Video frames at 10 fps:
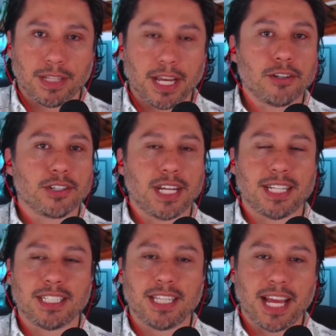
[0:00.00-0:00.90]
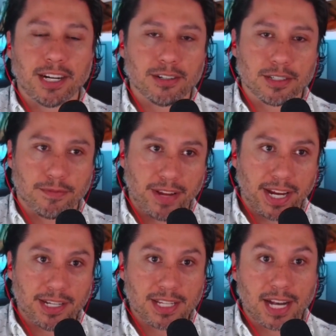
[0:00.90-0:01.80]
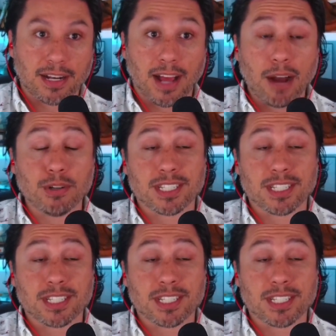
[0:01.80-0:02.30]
They understand that the anger is a phase, and I would